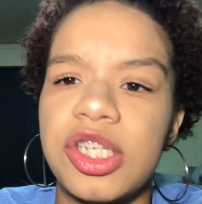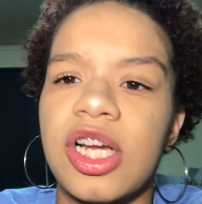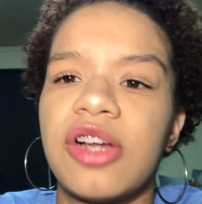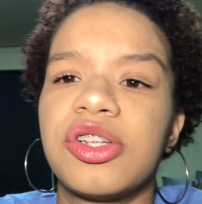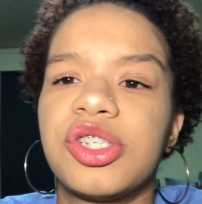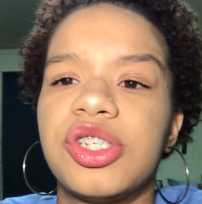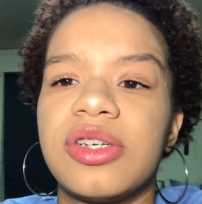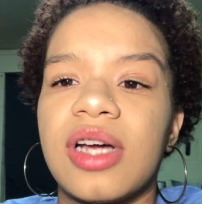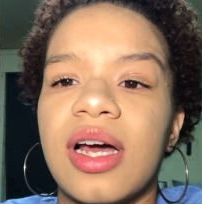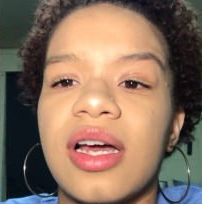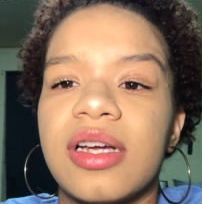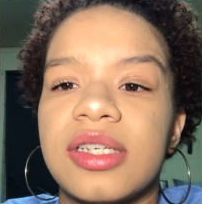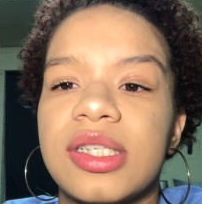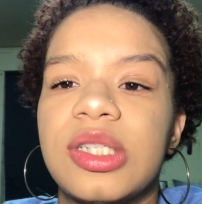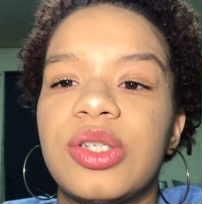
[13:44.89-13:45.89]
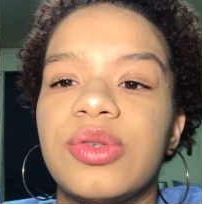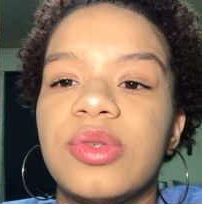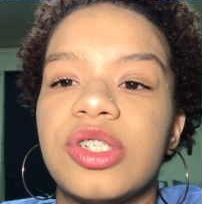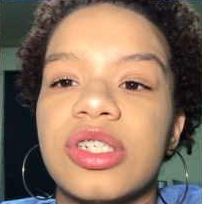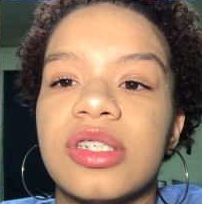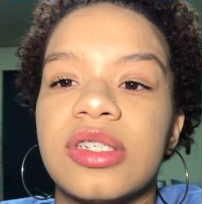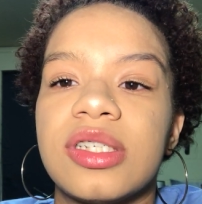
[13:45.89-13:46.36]
challenge you guys to
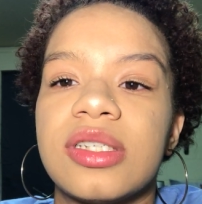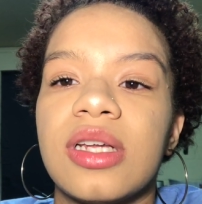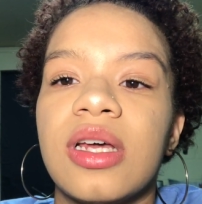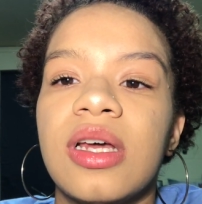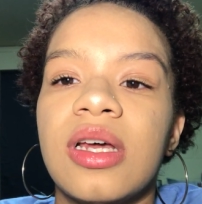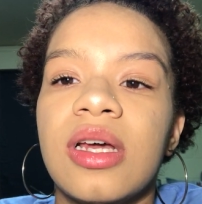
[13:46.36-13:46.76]
just